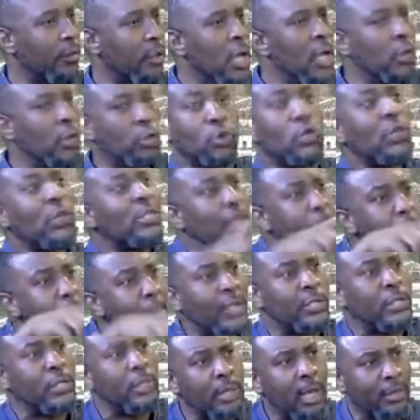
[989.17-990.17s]
So just
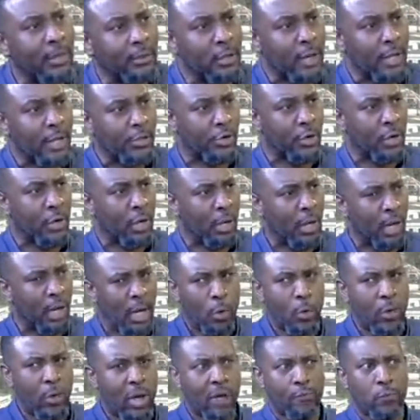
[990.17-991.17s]
imagine that in Nigeria,
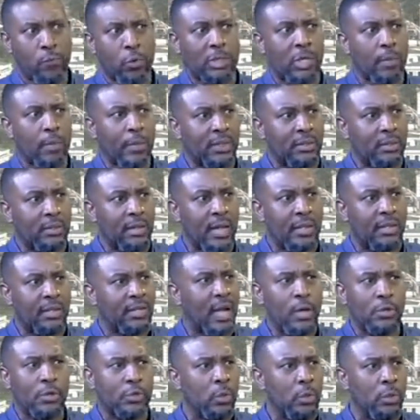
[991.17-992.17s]
we have about
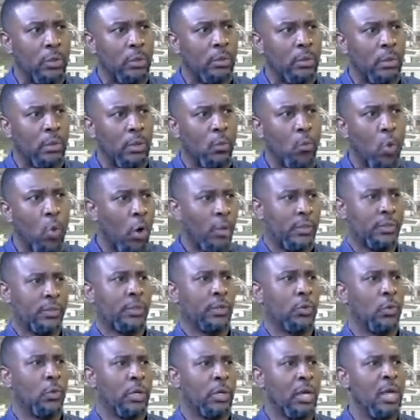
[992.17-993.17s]
10,000 wards.
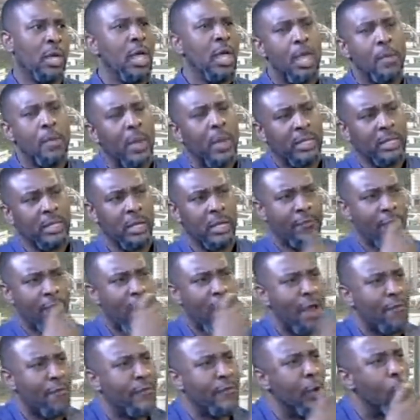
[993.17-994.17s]
Okay. Imagine if
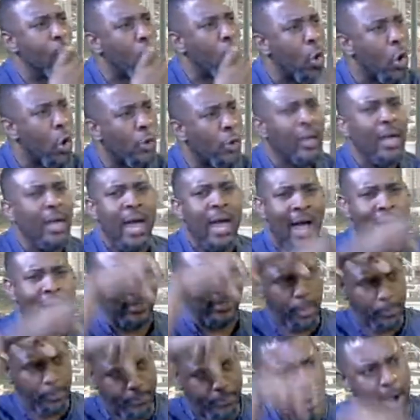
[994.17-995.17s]
every ward has
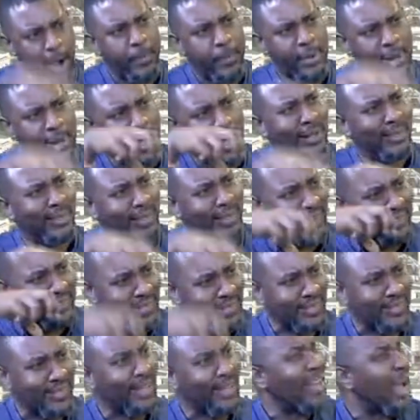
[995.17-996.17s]
a primary healthcare
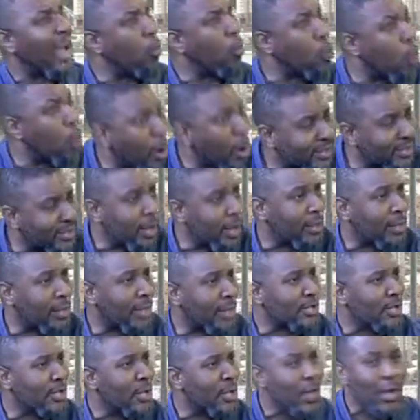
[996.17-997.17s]
center that works like
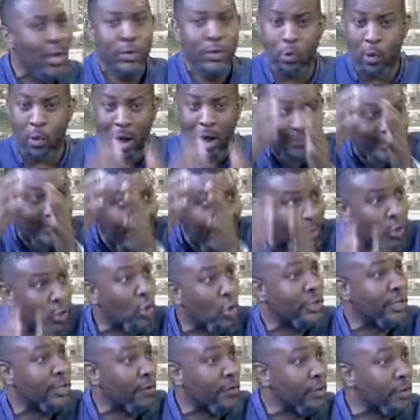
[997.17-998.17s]
that. You have
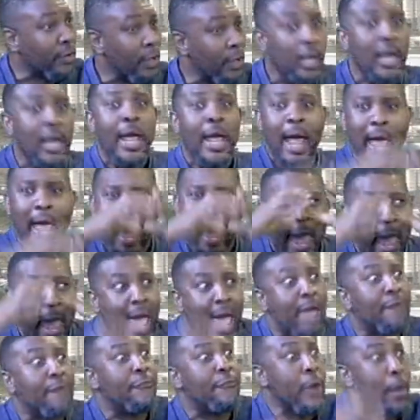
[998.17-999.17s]
technology, everything.
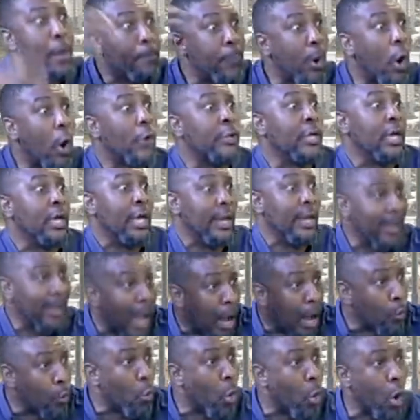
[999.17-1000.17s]
Everybody in
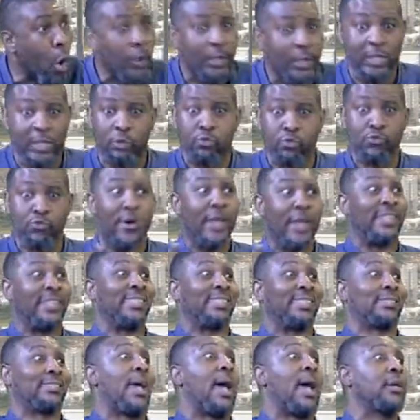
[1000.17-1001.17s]
that ward is
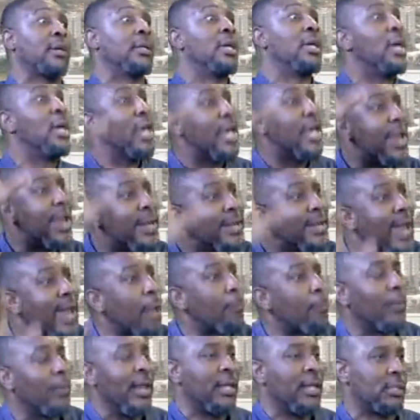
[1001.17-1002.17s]
registered in
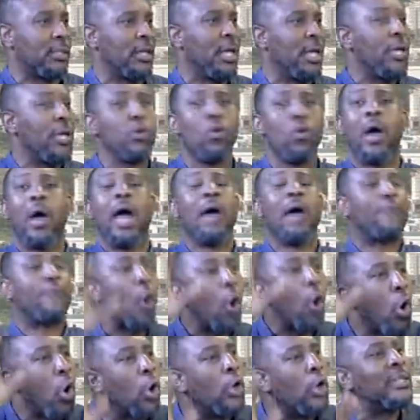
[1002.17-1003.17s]
that place. You have
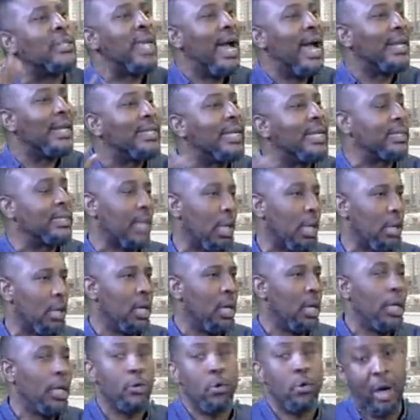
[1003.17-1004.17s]
all their data.
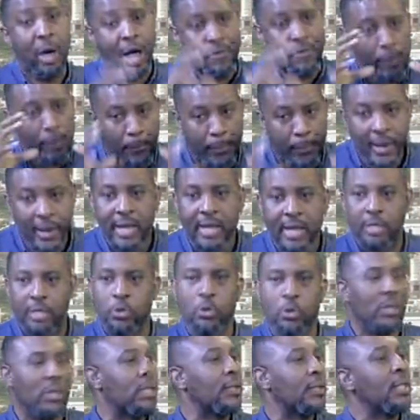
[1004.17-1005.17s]
You have a place
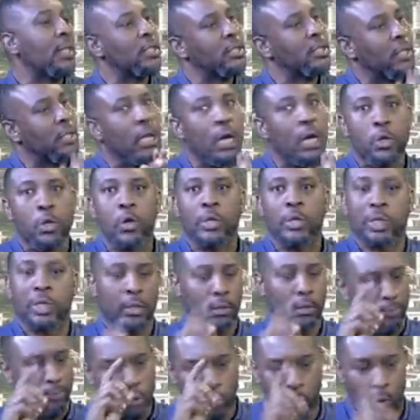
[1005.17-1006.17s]
you
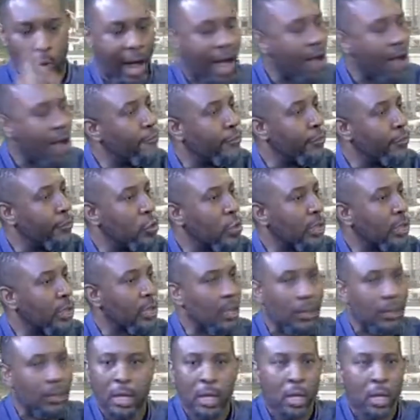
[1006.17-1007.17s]
have
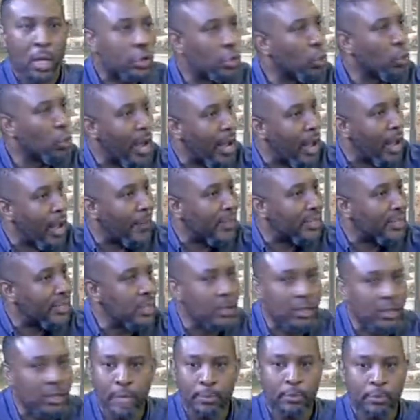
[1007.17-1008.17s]
solar capacity
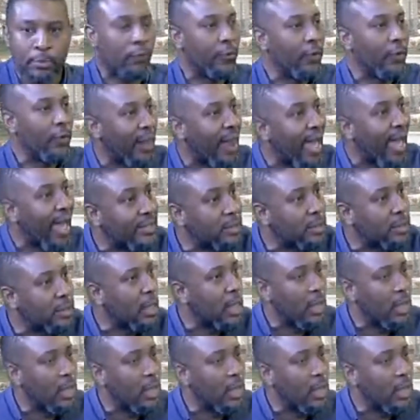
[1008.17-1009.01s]
in terms of light.